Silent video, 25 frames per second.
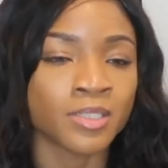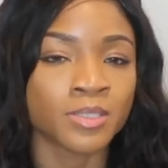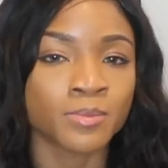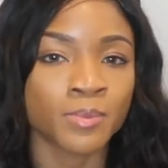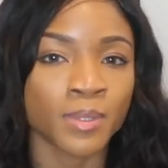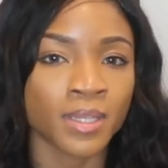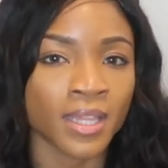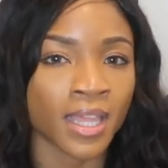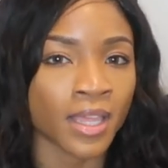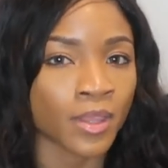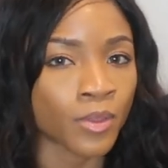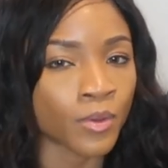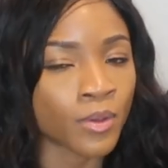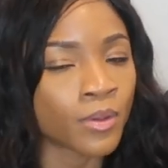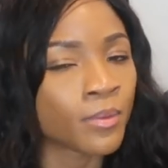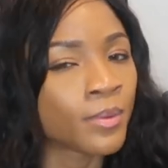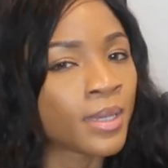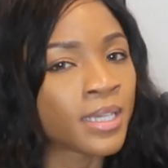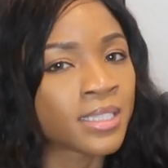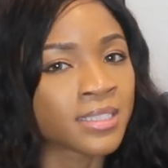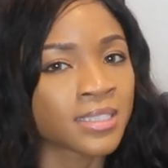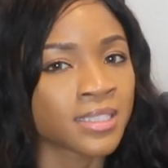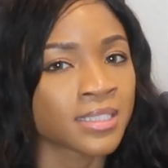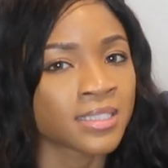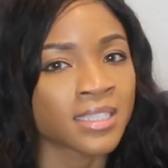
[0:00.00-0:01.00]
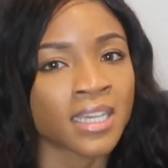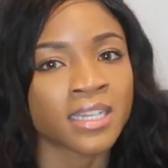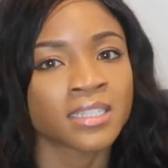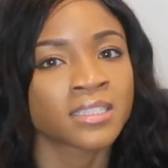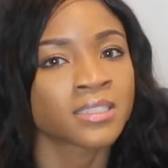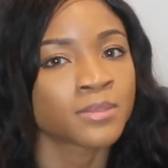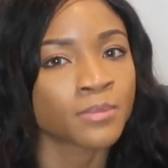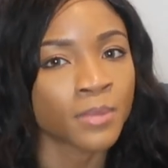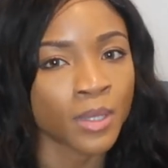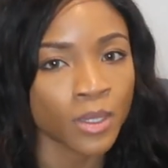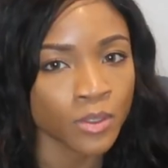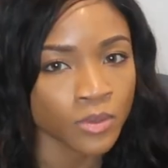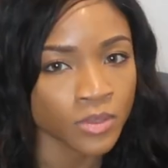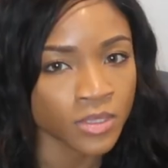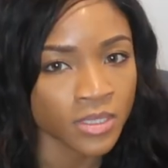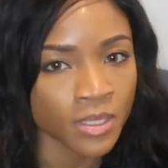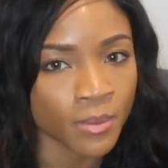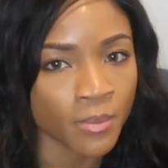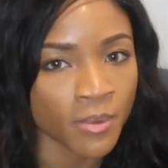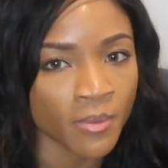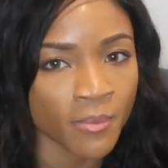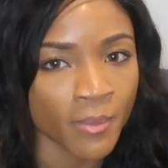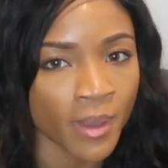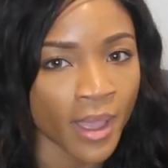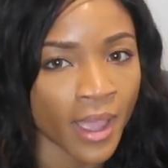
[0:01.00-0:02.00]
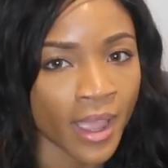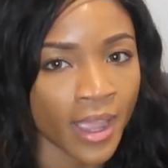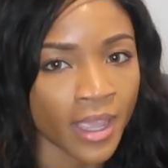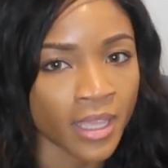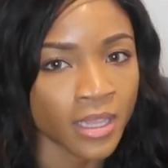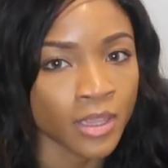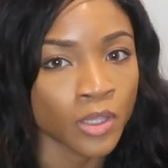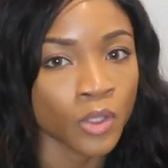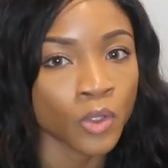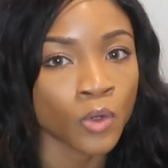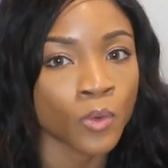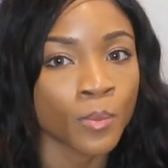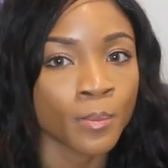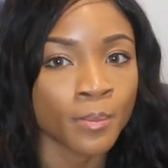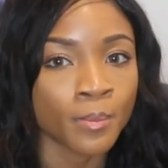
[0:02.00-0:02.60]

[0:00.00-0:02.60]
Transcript: it's been like three weeks since I smelled some of my little